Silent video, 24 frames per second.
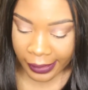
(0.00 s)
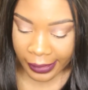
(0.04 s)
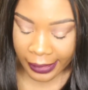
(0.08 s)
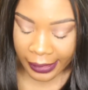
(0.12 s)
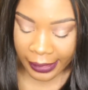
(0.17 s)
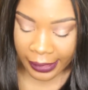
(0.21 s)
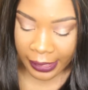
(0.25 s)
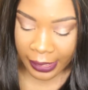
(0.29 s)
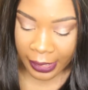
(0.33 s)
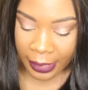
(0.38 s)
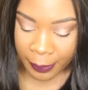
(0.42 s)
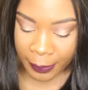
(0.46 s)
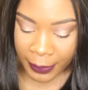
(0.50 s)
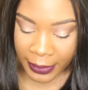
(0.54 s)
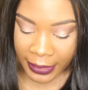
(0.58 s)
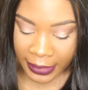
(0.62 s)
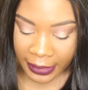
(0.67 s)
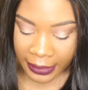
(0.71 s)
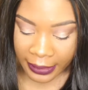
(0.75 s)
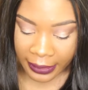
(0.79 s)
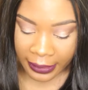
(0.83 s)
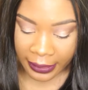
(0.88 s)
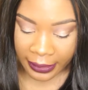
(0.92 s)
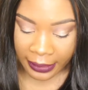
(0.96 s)

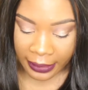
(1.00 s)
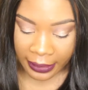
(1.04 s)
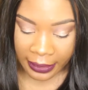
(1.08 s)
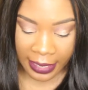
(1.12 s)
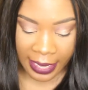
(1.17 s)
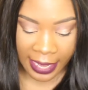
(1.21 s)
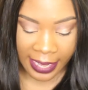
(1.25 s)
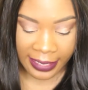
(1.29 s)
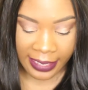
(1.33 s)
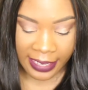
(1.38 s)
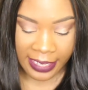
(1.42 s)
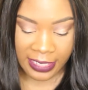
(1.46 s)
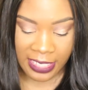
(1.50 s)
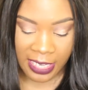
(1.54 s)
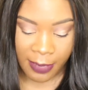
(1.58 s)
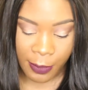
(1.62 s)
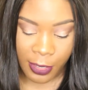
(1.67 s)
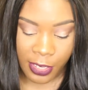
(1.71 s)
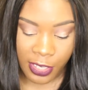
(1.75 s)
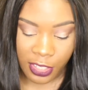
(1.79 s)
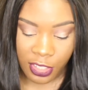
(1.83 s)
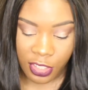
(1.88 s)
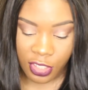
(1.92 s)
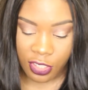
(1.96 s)
And I guess I'm
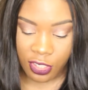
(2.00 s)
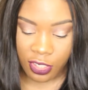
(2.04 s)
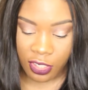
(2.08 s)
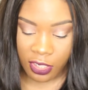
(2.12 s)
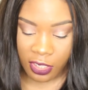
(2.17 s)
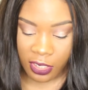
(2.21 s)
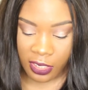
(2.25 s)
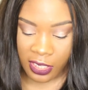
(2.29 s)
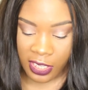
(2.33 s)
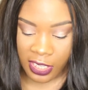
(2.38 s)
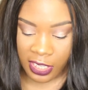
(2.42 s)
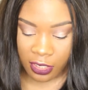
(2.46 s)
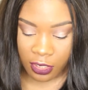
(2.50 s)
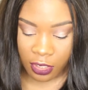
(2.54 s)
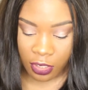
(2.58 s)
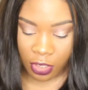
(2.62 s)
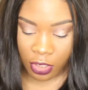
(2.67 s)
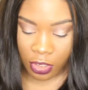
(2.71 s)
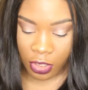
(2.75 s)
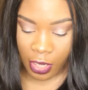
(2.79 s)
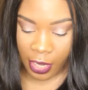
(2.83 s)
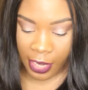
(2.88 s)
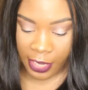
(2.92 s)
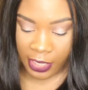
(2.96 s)
gonna just get
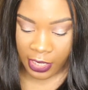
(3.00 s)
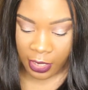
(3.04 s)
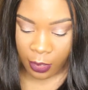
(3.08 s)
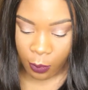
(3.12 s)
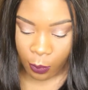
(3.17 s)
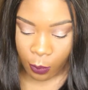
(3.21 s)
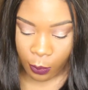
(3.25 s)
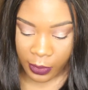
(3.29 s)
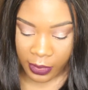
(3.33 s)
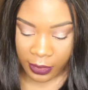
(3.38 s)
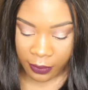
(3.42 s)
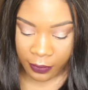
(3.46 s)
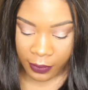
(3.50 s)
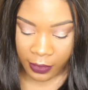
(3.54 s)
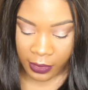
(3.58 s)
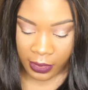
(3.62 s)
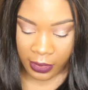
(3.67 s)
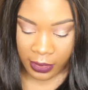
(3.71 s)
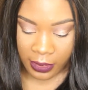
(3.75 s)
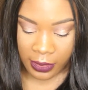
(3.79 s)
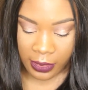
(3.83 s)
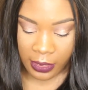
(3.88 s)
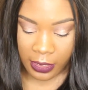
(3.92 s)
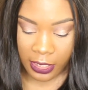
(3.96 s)
started with
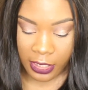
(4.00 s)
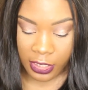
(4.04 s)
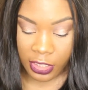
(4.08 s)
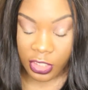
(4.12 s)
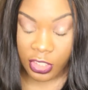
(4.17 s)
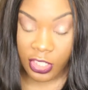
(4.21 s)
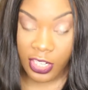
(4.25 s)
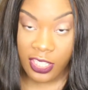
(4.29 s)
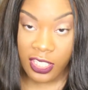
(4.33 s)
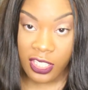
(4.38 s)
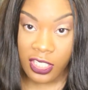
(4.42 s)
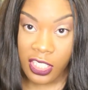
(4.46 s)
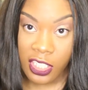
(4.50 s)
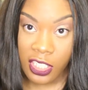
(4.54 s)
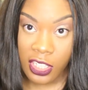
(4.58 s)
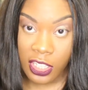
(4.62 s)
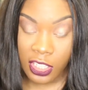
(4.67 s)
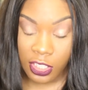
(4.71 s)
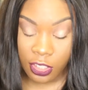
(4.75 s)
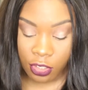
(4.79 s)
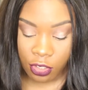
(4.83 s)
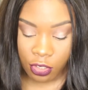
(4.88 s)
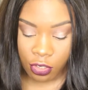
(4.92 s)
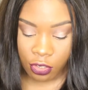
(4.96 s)
adjusting
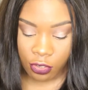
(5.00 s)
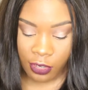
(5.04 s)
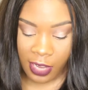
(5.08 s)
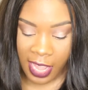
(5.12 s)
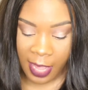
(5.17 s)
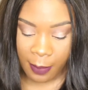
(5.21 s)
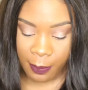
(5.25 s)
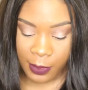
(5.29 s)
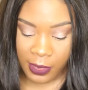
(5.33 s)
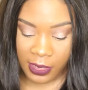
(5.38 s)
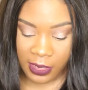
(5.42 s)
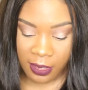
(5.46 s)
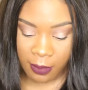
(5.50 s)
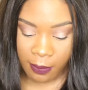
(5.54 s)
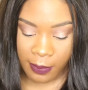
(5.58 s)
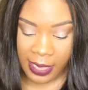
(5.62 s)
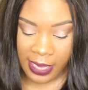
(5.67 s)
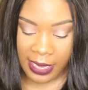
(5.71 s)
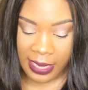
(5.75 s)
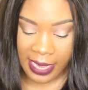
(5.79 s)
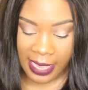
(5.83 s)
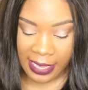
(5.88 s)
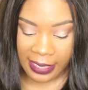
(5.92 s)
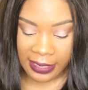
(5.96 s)
the straps to
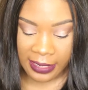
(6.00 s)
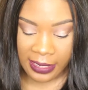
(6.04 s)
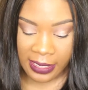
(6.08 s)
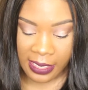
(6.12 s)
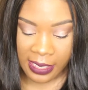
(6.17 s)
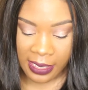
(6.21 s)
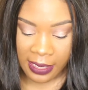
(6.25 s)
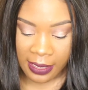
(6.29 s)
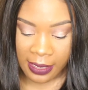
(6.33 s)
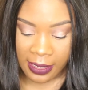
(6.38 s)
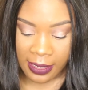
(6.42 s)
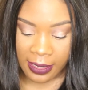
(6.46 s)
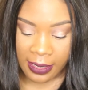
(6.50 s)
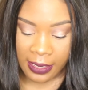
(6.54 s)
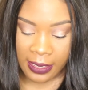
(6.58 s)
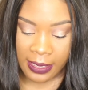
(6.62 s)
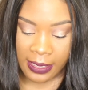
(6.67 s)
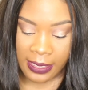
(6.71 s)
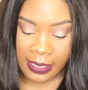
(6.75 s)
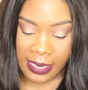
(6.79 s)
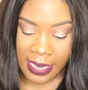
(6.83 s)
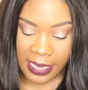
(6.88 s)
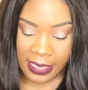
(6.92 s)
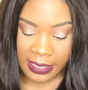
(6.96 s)
my liking.
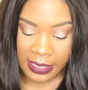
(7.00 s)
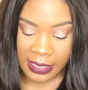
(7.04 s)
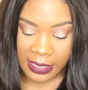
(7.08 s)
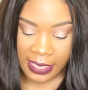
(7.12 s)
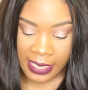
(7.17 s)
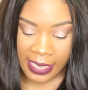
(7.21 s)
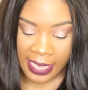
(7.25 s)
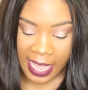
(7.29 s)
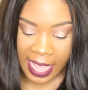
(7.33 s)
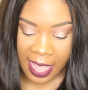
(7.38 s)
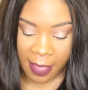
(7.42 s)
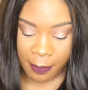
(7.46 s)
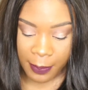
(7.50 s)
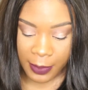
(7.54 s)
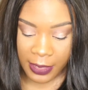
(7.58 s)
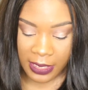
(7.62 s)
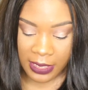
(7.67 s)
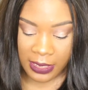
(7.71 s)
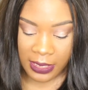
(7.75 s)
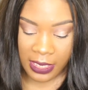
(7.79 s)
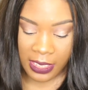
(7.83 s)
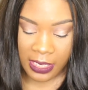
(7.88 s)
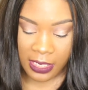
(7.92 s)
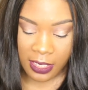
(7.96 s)
Yes, the cap
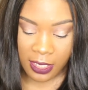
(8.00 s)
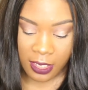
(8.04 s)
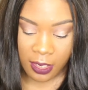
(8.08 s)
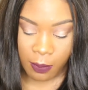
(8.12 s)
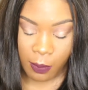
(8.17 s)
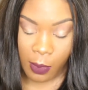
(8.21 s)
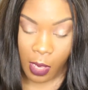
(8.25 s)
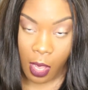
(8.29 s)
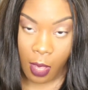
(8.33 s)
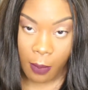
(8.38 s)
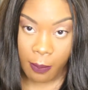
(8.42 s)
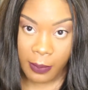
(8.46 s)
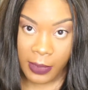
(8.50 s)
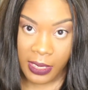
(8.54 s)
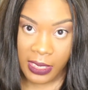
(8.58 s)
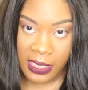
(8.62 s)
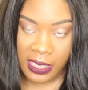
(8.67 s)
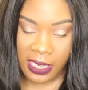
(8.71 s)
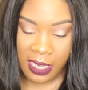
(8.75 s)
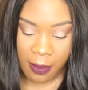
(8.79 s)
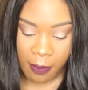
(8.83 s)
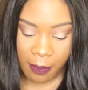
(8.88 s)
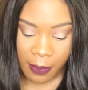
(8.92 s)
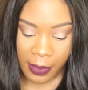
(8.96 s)
is a small
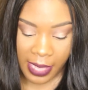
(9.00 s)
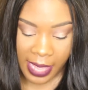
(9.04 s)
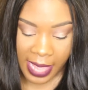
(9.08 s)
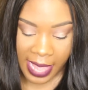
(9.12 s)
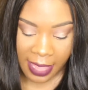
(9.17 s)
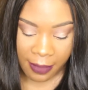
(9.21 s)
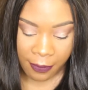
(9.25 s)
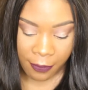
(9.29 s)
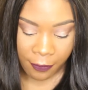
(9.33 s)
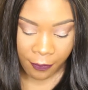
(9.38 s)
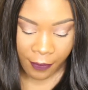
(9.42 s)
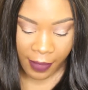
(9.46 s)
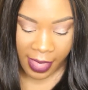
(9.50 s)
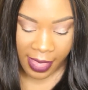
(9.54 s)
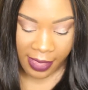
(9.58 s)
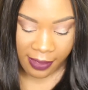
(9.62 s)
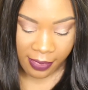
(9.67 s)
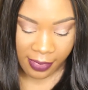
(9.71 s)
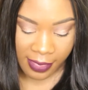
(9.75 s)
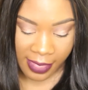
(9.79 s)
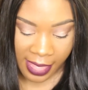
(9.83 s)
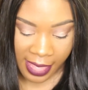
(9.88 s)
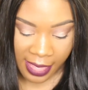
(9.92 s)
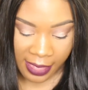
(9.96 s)
medium, but I
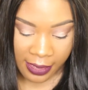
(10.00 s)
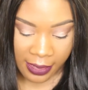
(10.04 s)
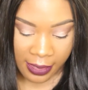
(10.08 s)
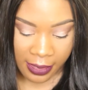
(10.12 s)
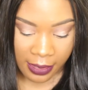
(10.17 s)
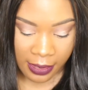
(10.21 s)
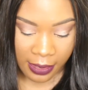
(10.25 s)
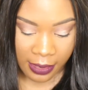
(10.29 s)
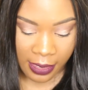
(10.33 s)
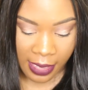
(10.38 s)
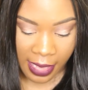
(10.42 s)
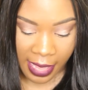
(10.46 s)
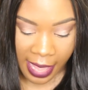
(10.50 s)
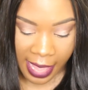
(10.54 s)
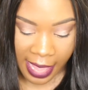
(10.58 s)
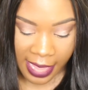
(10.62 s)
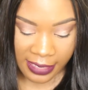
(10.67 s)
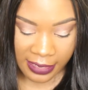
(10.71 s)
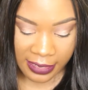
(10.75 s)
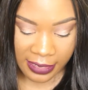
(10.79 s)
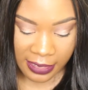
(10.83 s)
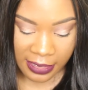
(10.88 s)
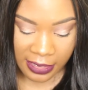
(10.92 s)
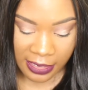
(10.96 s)
find that
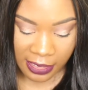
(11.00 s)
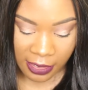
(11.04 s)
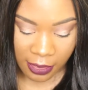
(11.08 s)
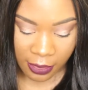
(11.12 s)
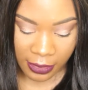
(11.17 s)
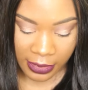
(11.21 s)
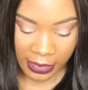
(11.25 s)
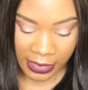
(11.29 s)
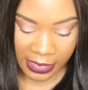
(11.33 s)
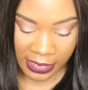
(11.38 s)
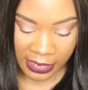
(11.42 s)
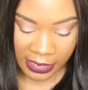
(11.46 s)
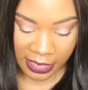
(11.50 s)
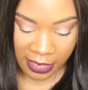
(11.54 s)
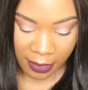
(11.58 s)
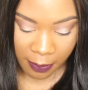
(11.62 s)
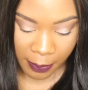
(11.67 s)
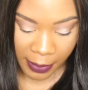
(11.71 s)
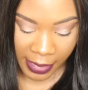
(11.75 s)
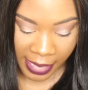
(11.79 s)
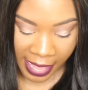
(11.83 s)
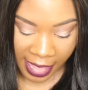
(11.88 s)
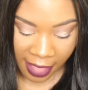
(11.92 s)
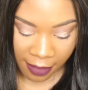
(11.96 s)
I still end
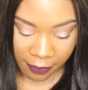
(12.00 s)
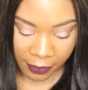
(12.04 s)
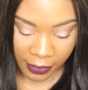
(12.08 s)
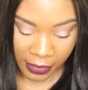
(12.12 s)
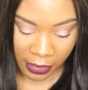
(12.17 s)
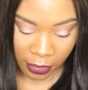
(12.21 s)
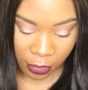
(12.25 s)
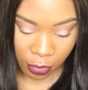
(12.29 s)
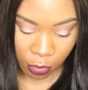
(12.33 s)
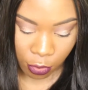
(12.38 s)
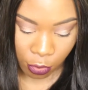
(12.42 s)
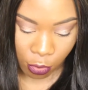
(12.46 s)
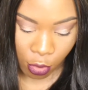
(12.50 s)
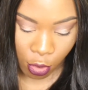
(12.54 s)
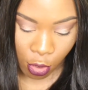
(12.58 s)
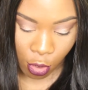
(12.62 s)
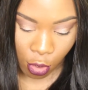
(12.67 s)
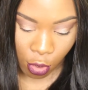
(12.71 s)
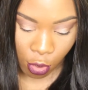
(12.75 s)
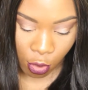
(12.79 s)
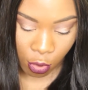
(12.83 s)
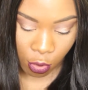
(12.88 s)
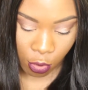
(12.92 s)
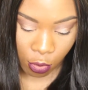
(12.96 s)
up having to
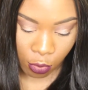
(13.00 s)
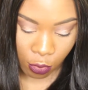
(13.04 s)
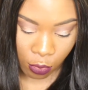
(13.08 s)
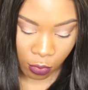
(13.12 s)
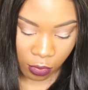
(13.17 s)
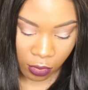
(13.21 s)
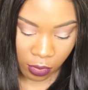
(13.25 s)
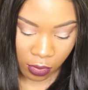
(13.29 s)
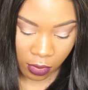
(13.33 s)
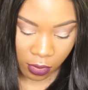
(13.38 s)
go